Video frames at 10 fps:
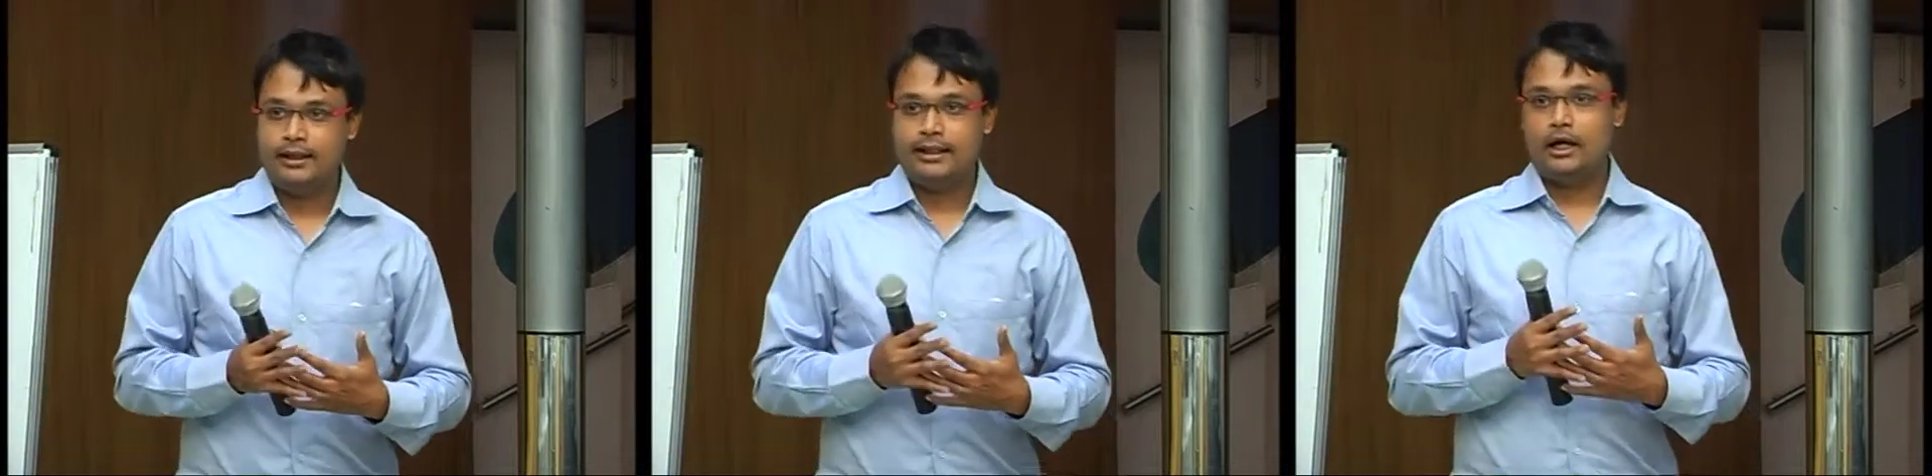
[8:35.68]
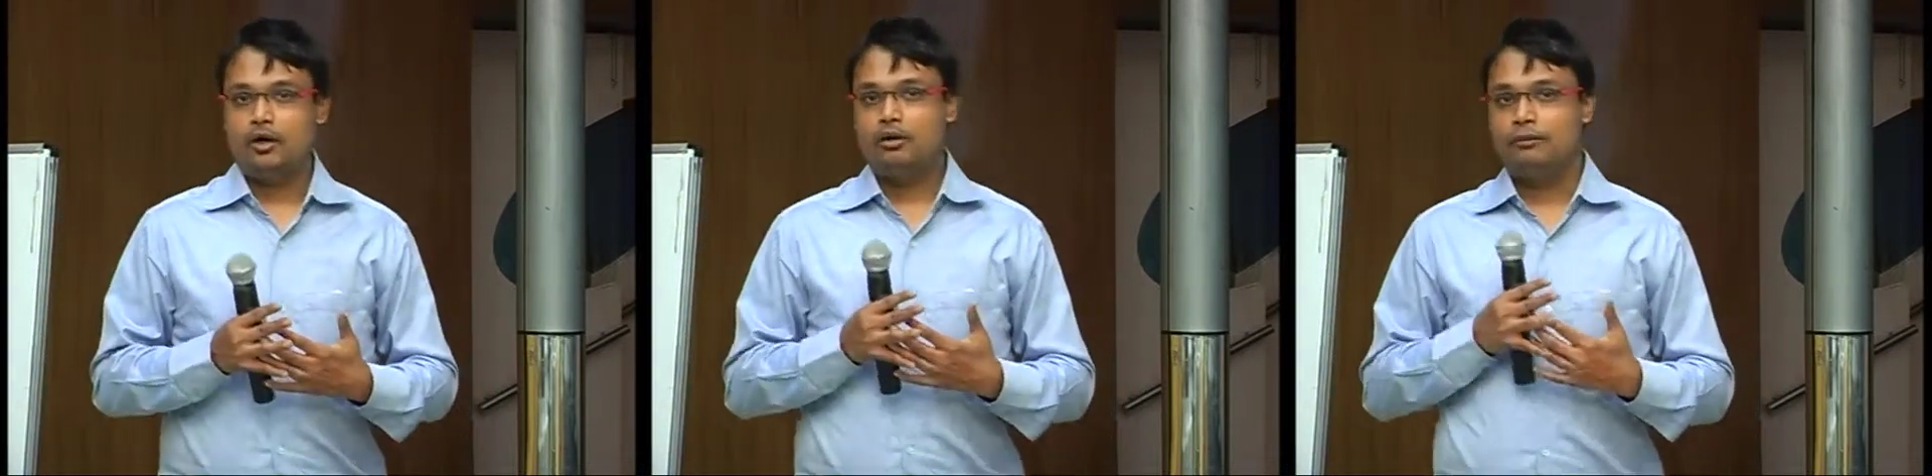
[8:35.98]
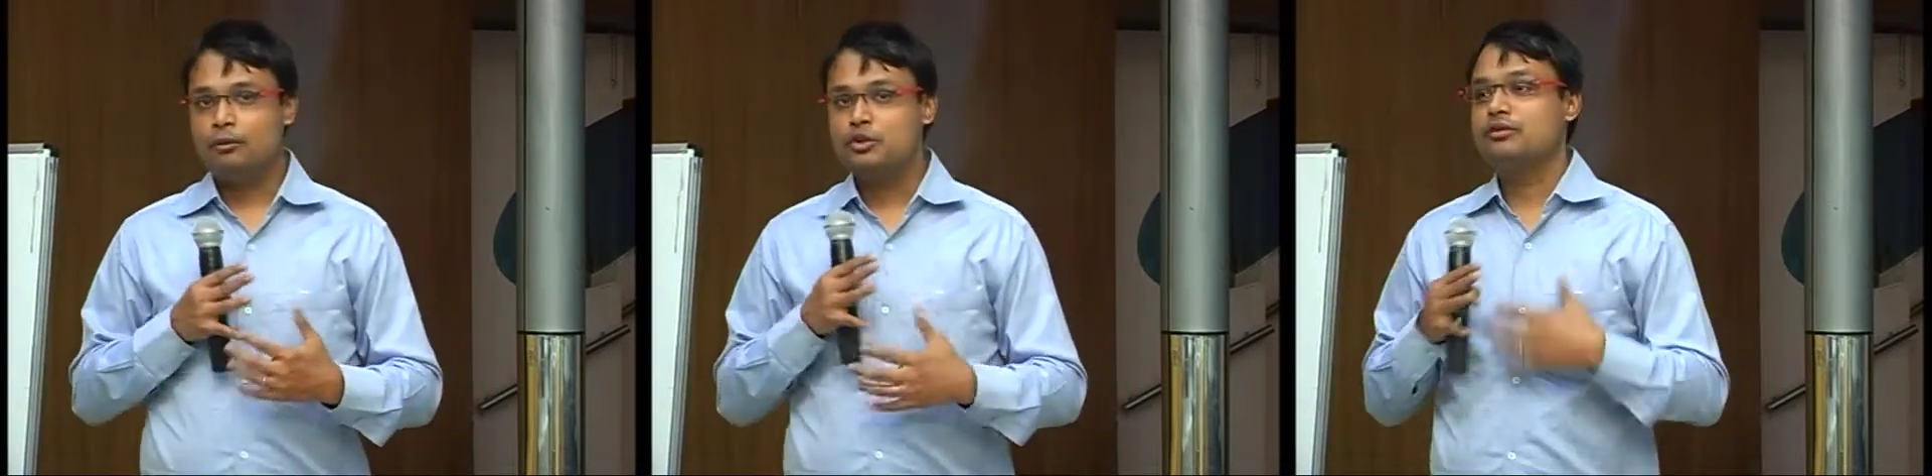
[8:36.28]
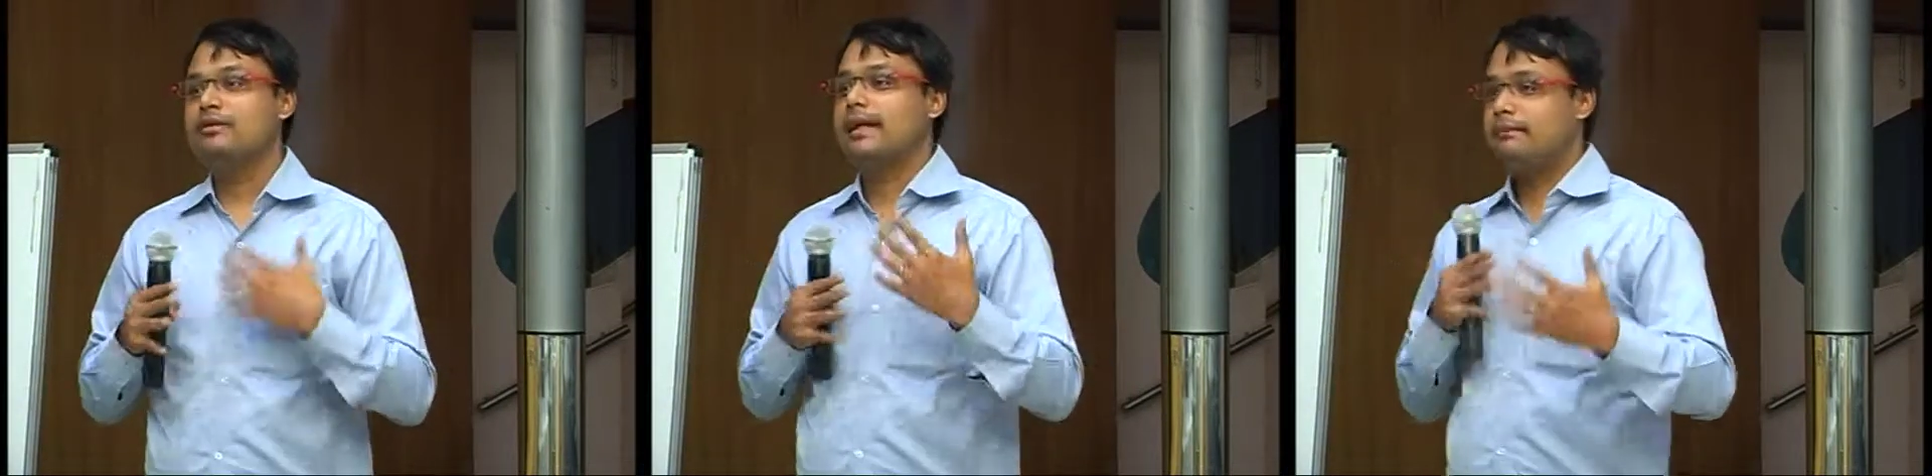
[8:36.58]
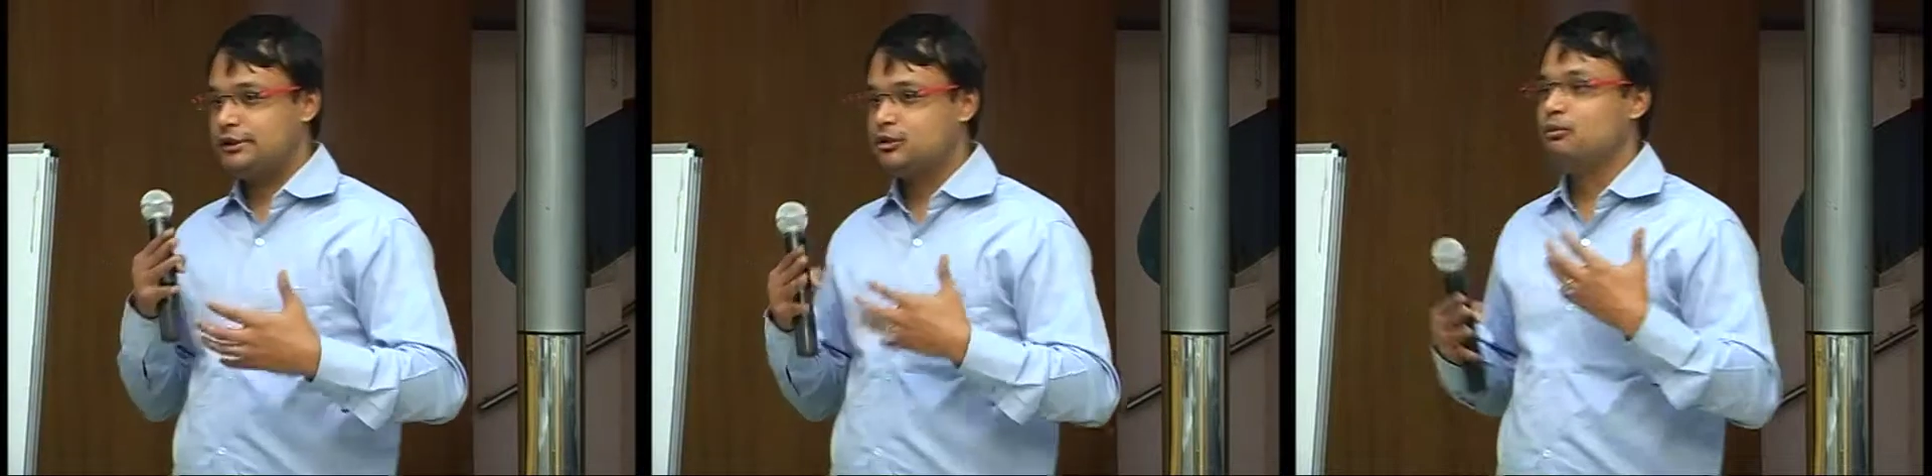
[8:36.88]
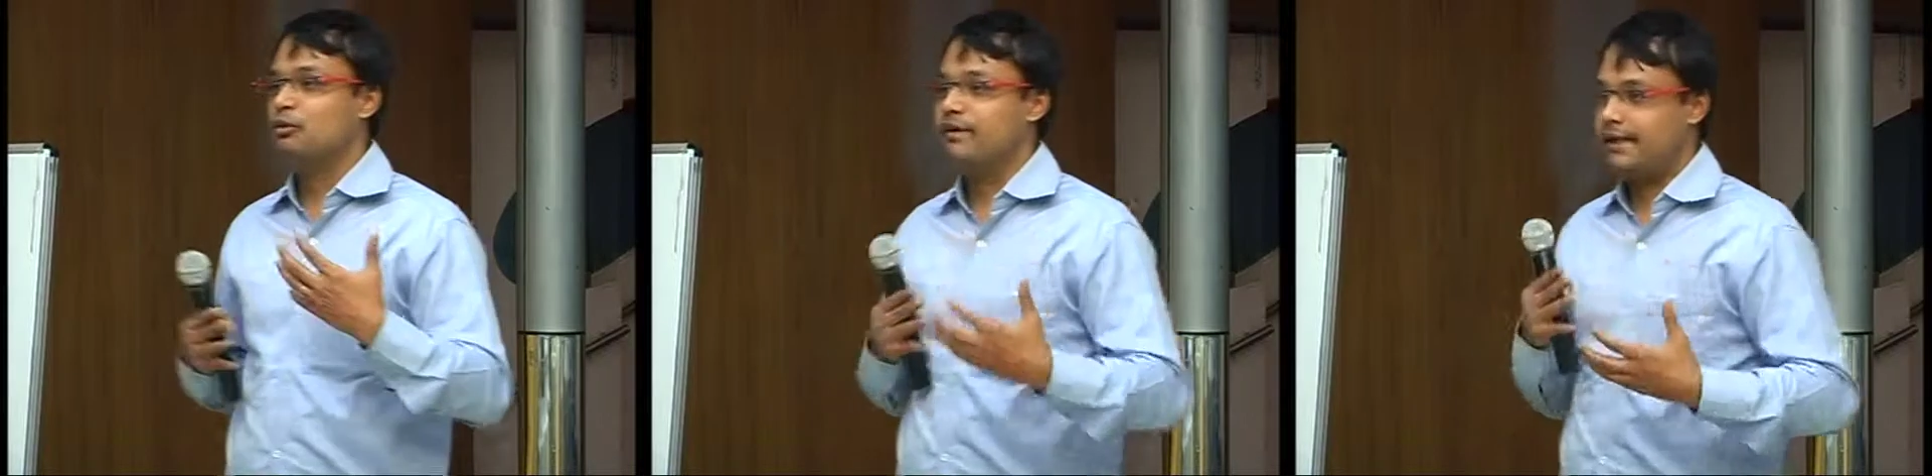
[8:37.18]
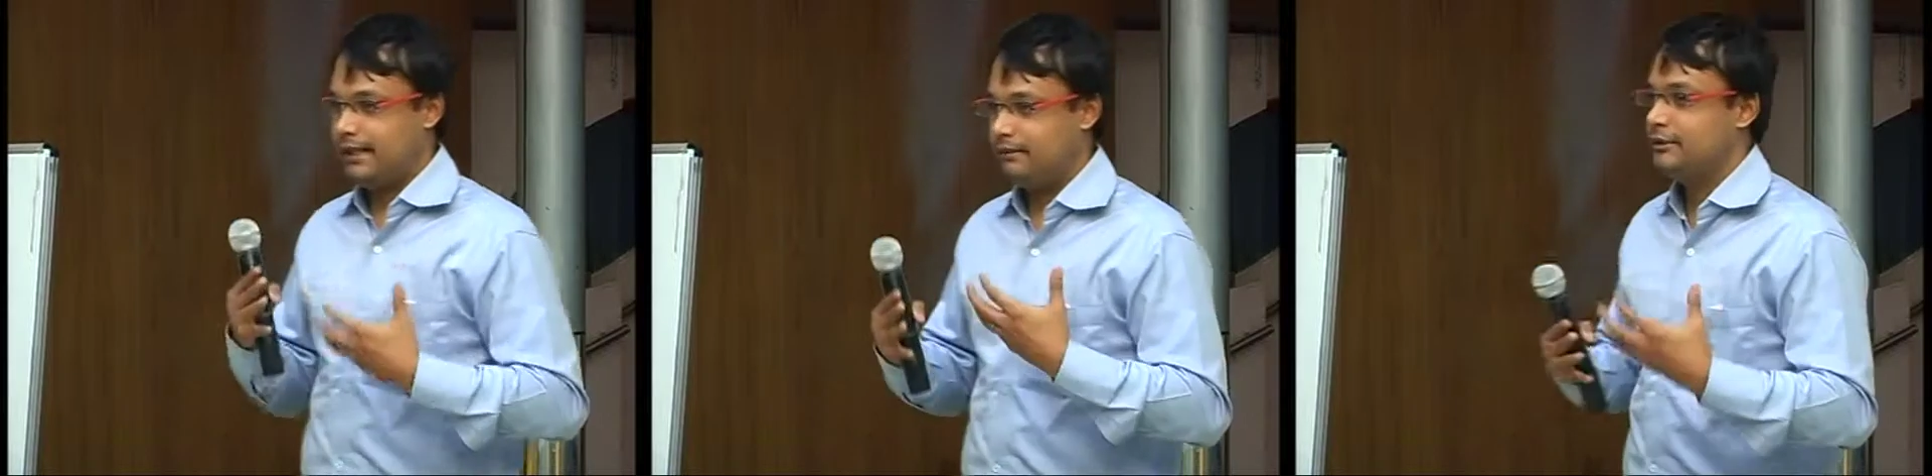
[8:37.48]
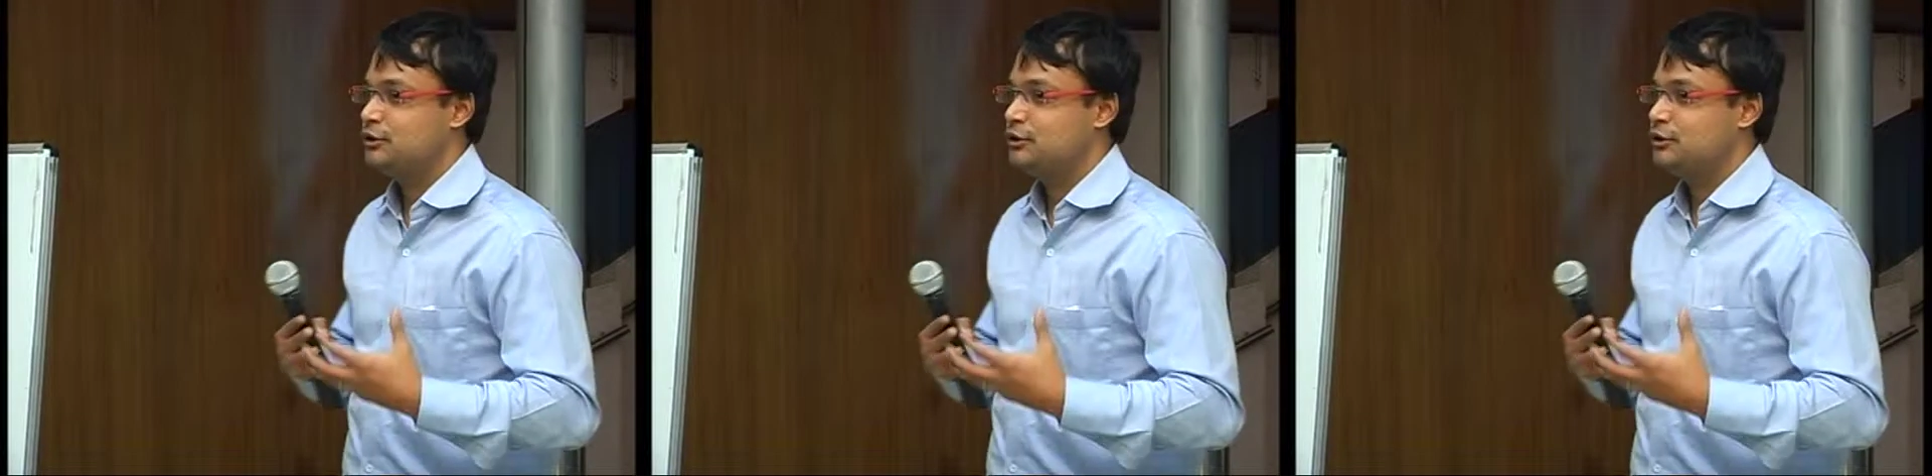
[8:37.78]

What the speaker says: Now, most of the time they should move in tandem.